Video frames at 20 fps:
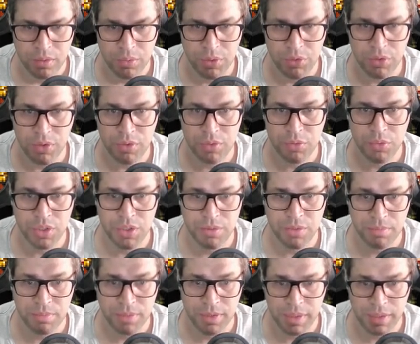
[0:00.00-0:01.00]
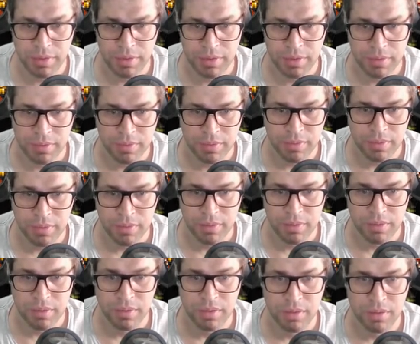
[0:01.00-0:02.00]
Resonant Radiant Blade
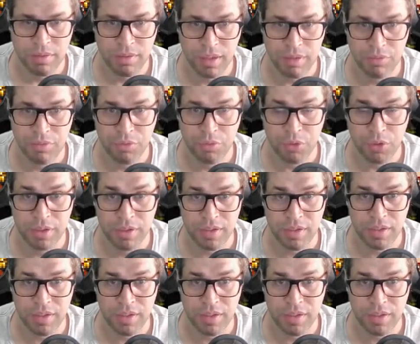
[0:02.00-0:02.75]
left fork.